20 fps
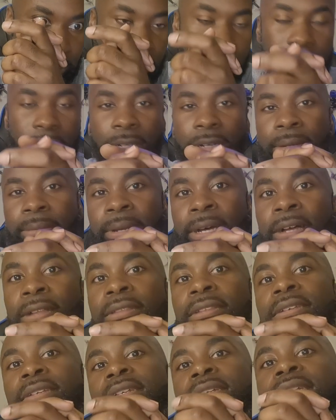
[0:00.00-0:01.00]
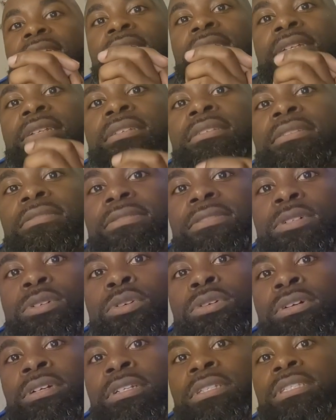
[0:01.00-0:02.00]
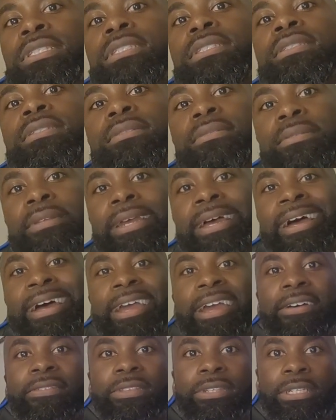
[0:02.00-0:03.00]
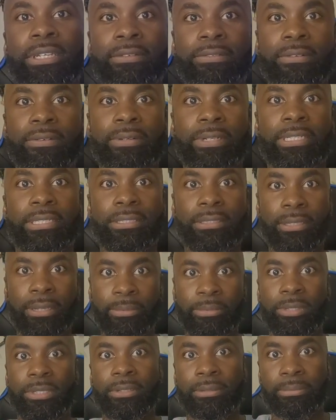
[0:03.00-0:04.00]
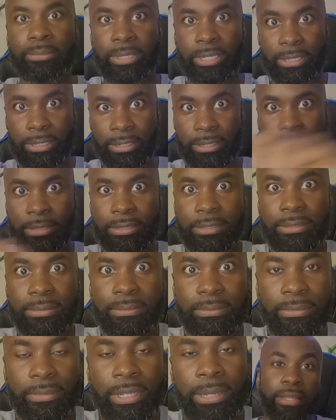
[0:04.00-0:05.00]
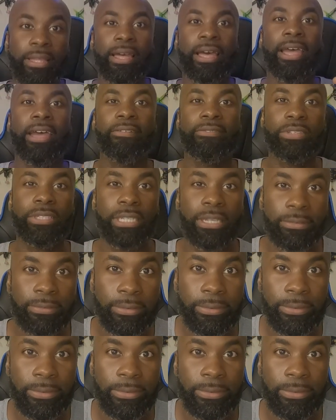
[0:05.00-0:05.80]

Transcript: I'm gonna talk about is, of course, I have to give away something because I'm at